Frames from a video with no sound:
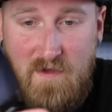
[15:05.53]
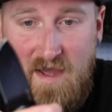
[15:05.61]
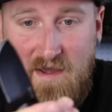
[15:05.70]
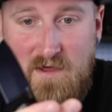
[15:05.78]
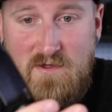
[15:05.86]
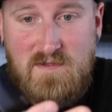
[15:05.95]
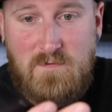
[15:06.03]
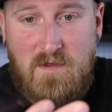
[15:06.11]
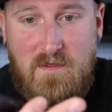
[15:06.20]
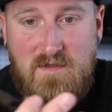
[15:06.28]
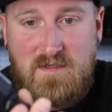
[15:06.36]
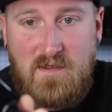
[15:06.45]
packages
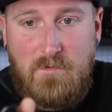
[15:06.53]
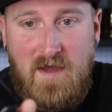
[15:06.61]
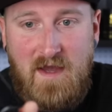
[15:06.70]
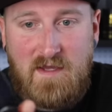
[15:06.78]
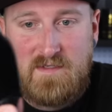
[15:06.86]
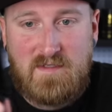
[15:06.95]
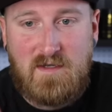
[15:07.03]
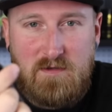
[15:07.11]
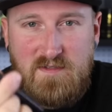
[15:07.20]
with this in the past.